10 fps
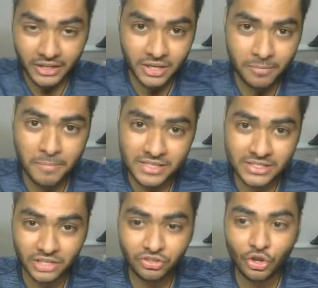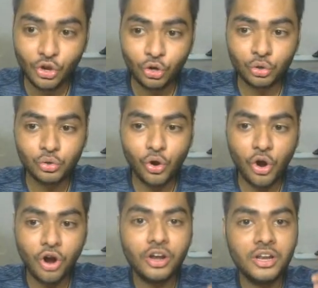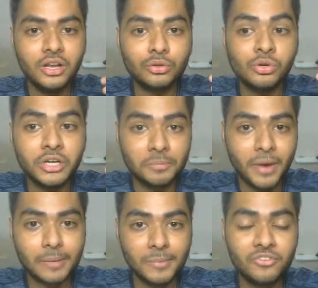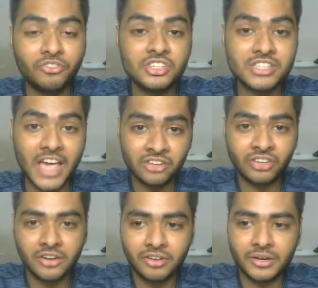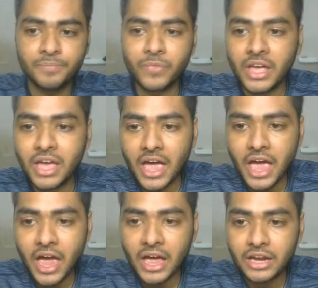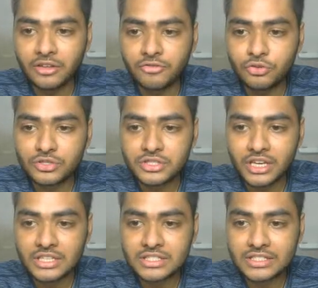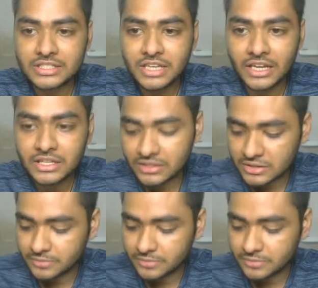a message to all, to the department which is HR1. And if you say sales,